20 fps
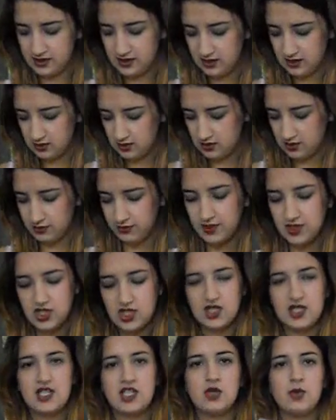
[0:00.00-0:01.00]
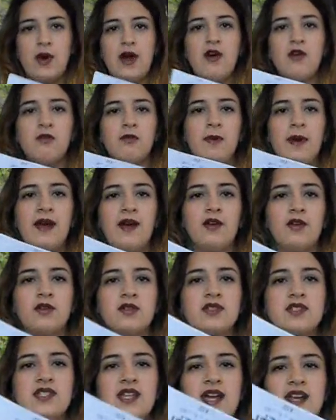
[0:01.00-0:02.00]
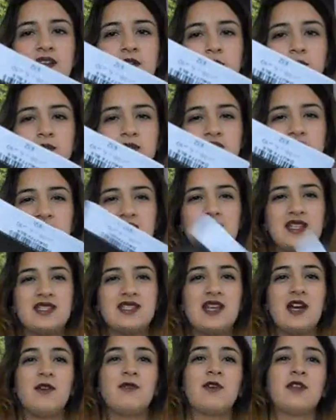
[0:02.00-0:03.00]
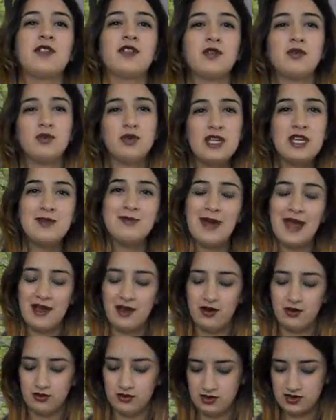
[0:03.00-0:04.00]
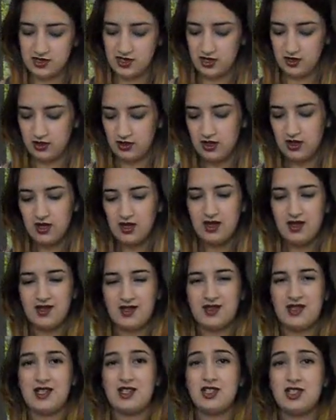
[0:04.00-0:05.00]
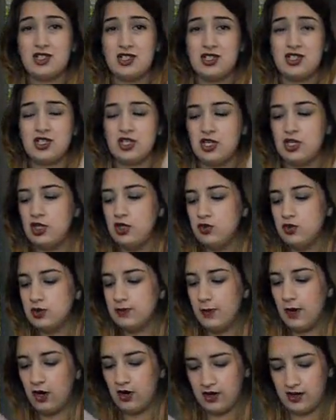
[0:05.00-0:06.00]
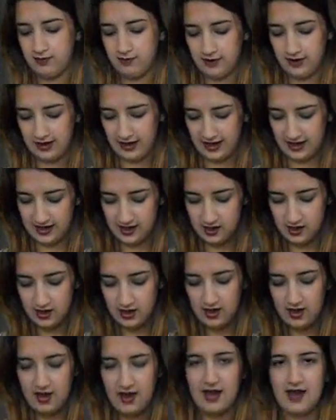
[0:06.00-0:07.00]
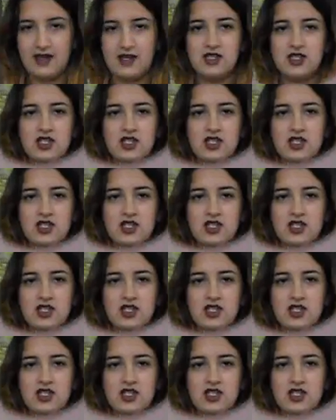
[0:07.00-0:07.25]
this was originally £12 and it was in sale for £3, so that's just a huge bargain really. And